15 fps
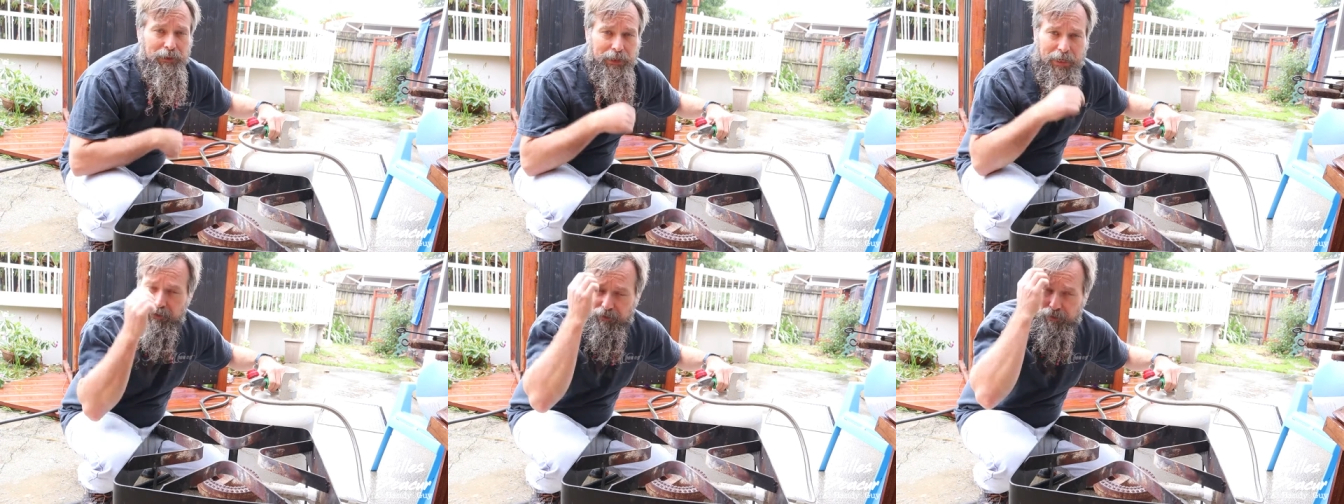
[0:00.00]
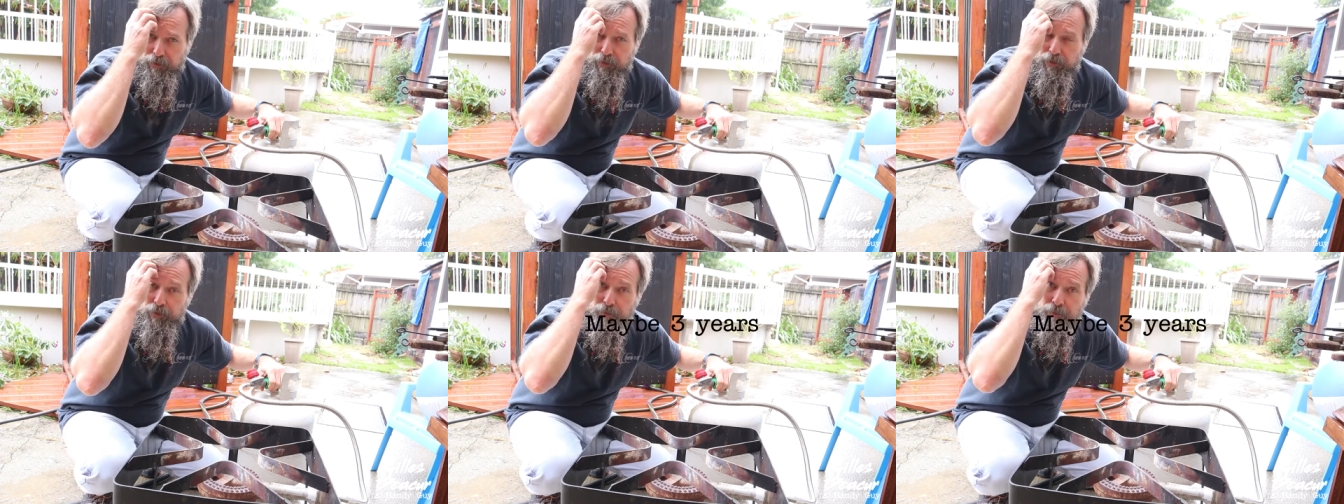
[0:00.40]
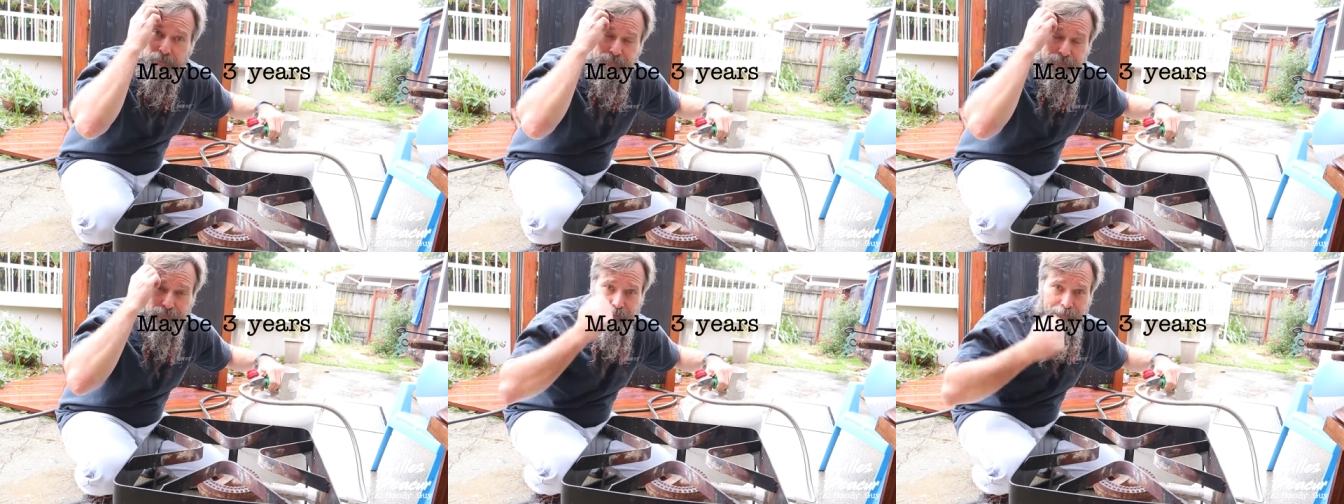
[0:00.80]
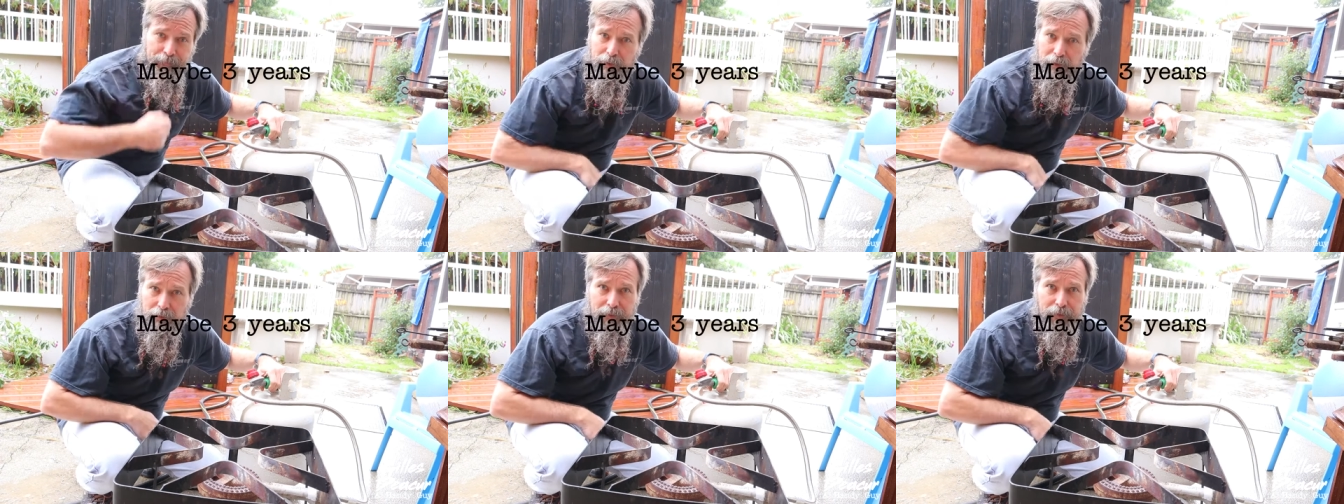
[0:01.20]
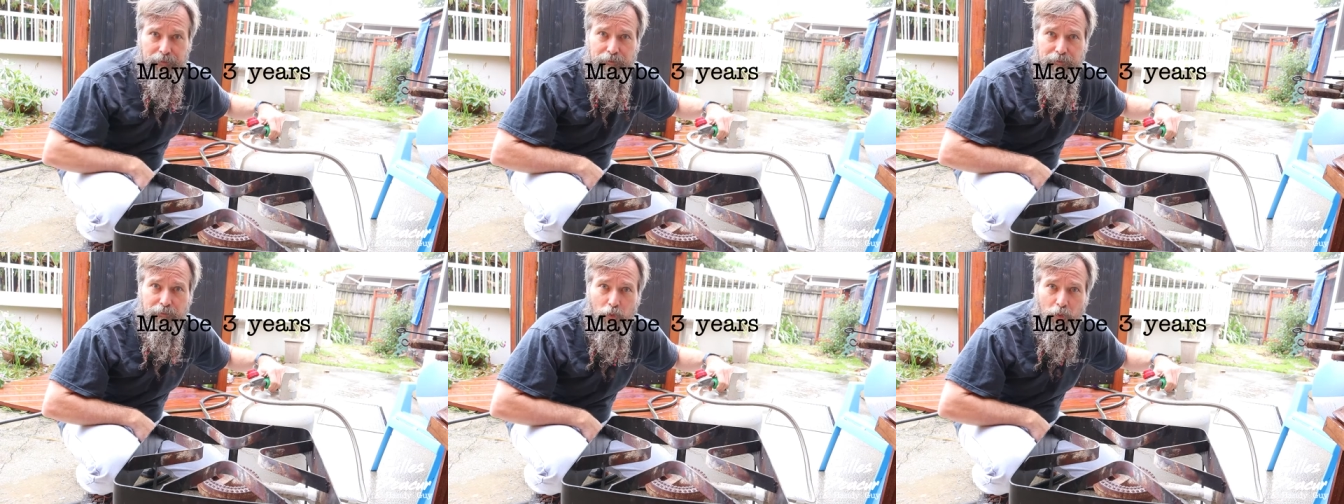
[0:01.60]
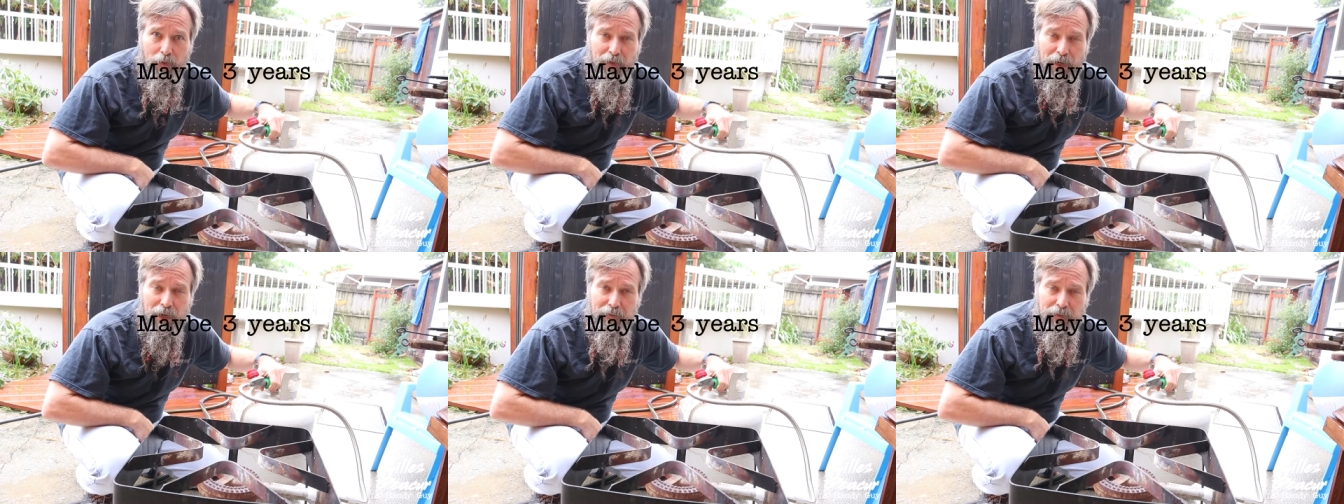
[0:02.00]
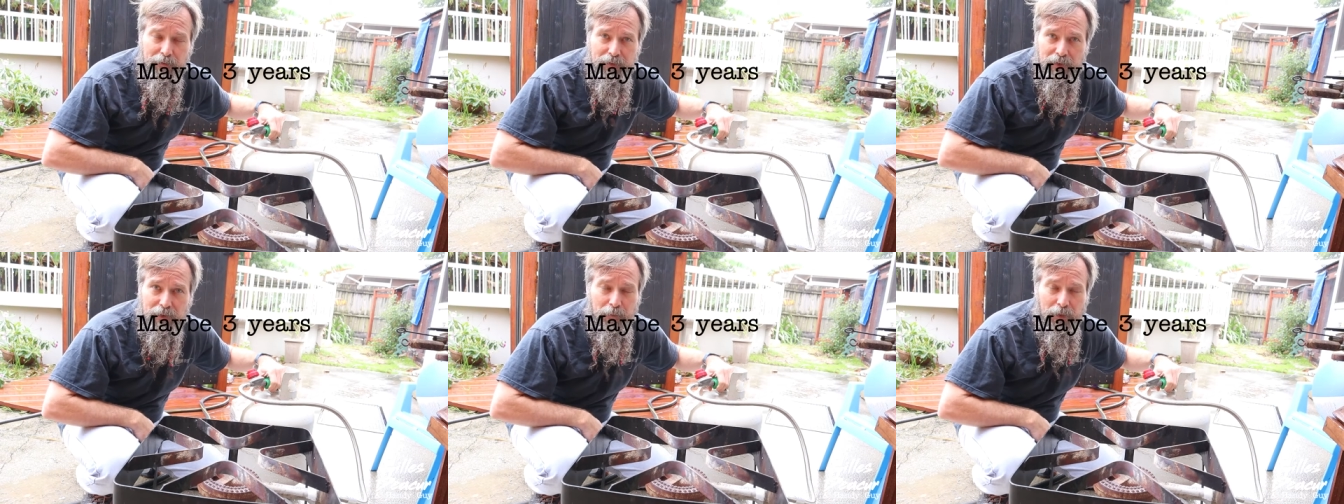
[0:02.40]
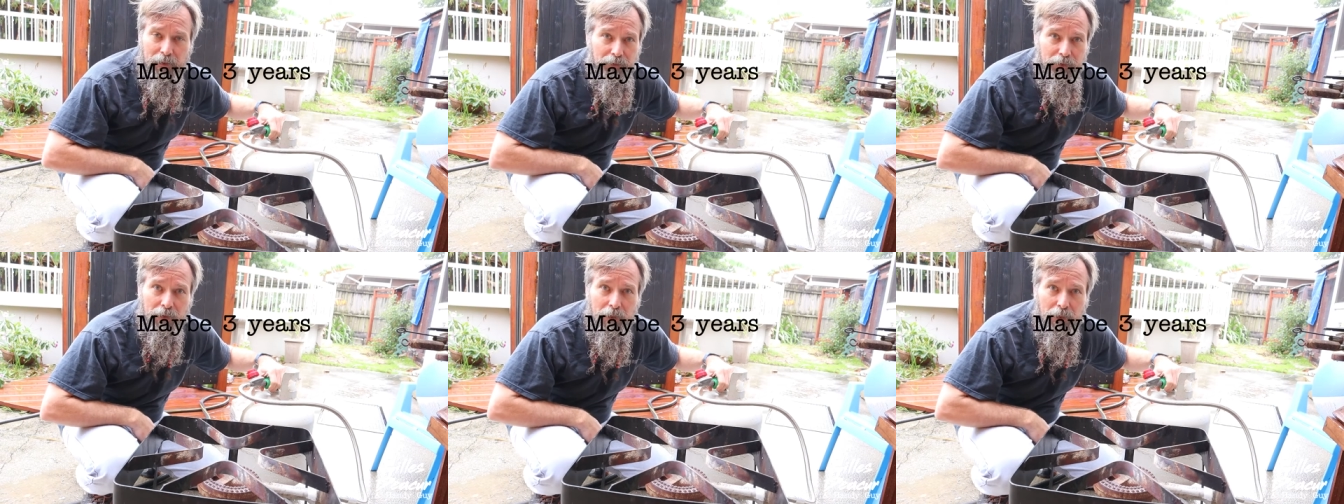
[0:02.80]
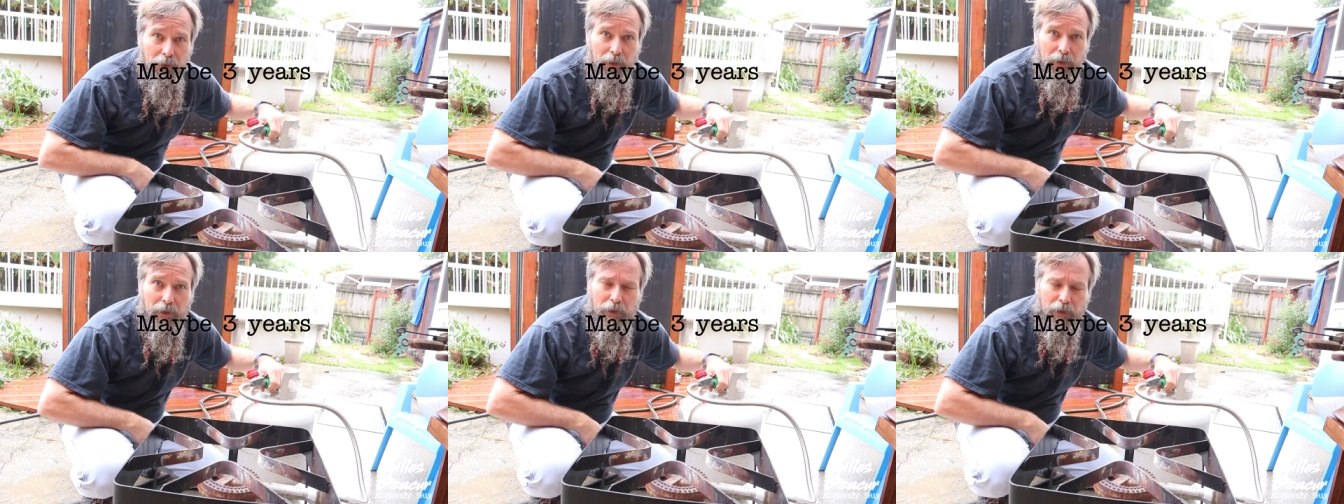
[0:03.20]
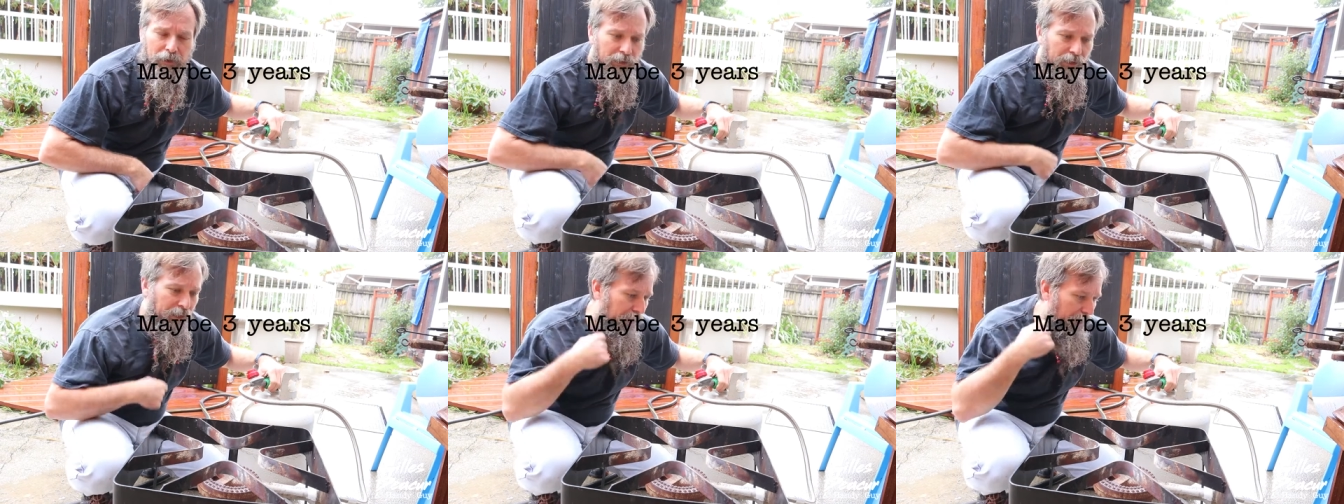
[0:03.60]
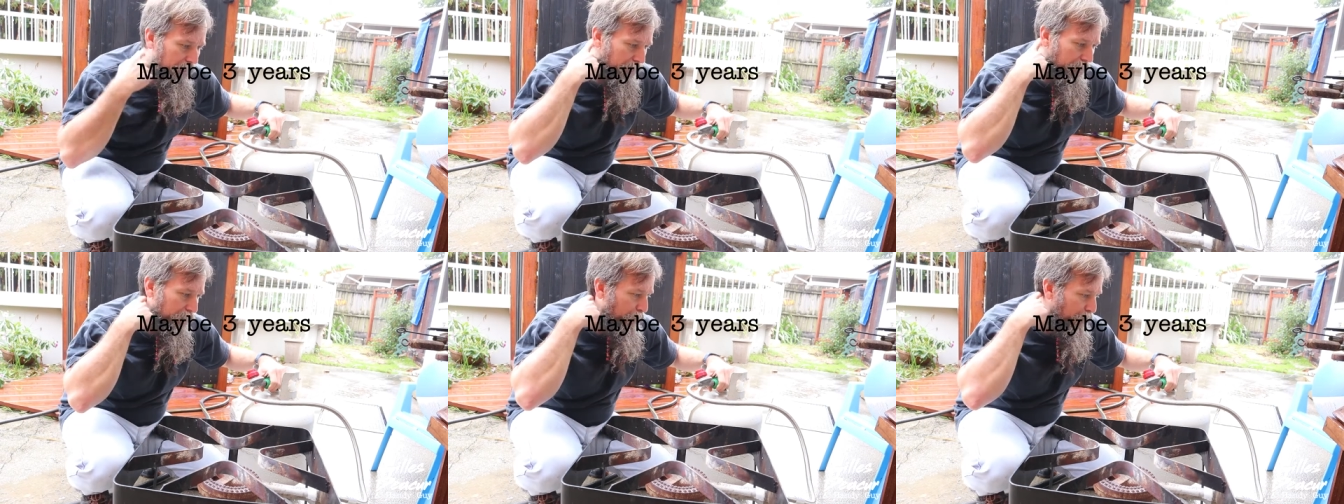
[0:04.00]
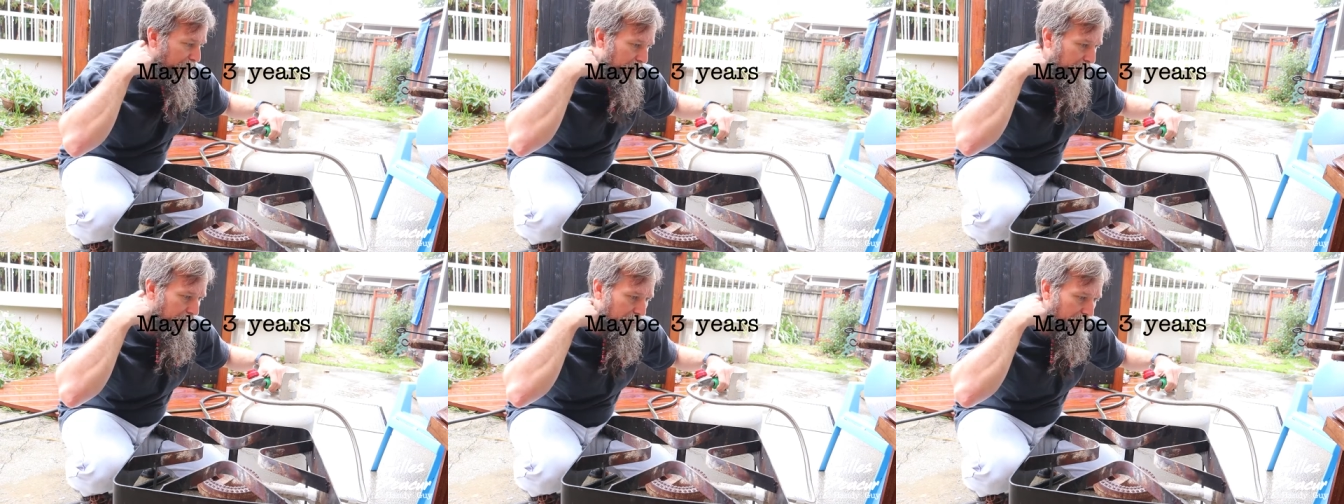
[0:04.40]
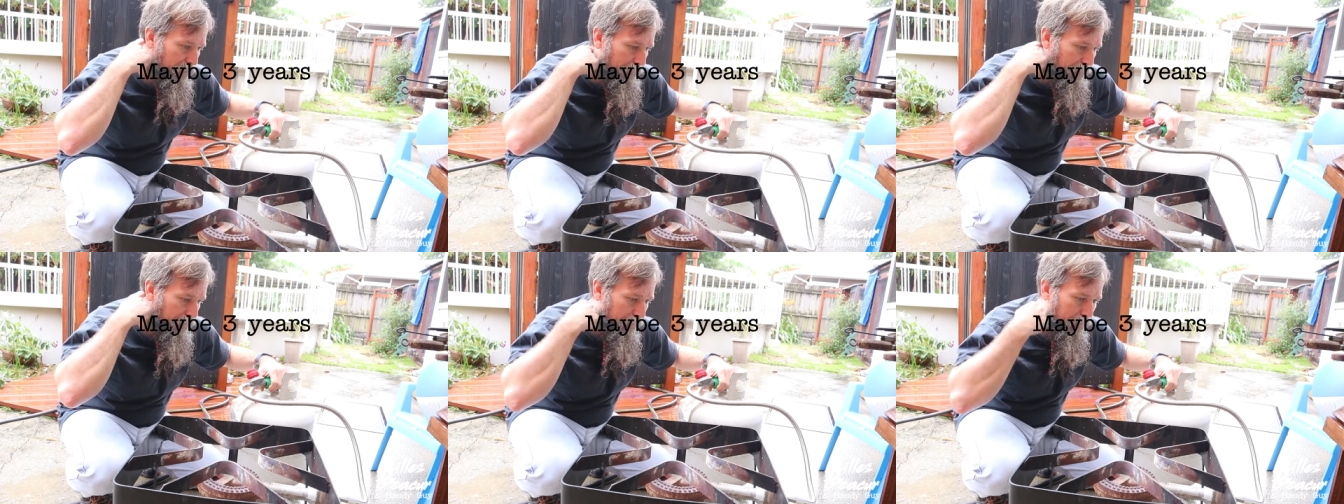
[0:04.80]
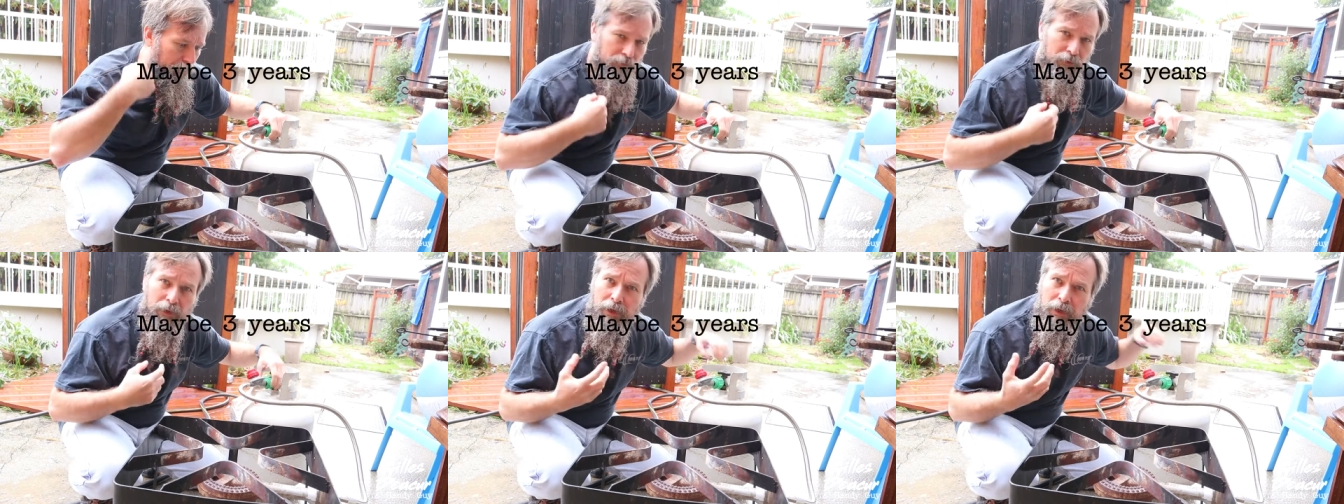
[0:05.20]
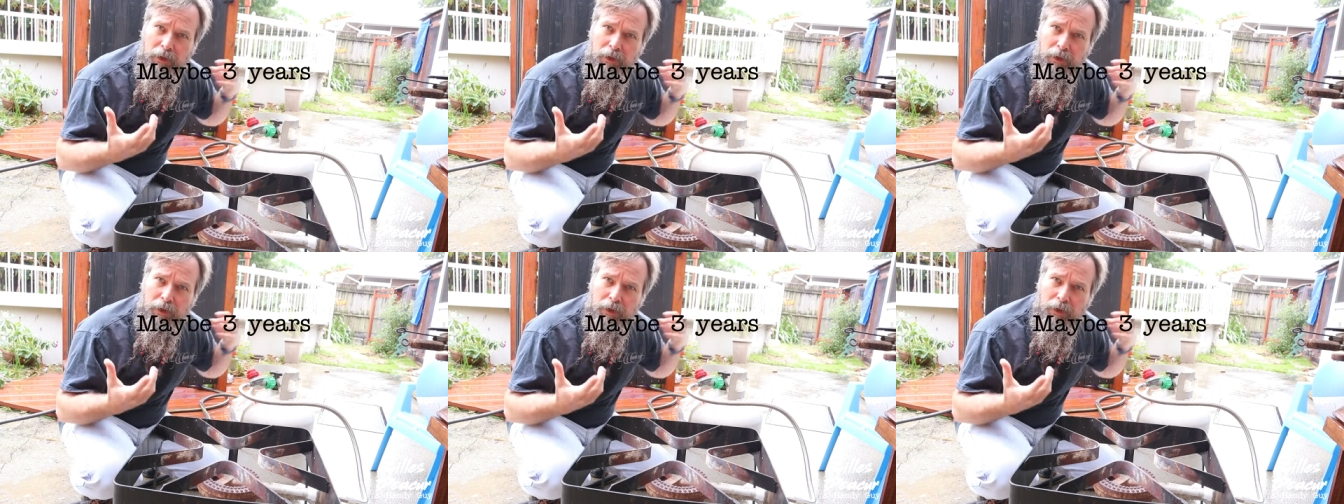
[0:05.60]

It lasted probably four, five, six months, and then I had to revert to something else.